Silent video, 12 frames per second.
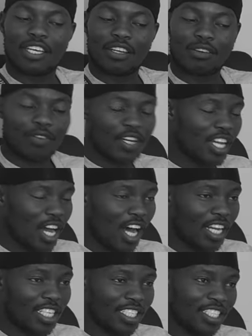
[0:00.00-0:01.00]

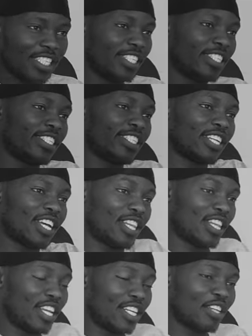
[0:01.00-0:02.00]
recolored it, and
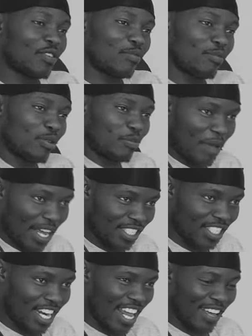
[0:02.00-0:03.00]
then they were brought back
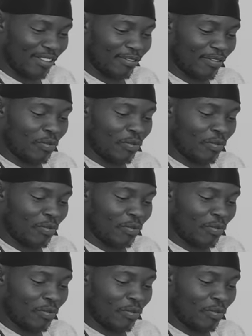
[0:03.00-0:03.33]
to life.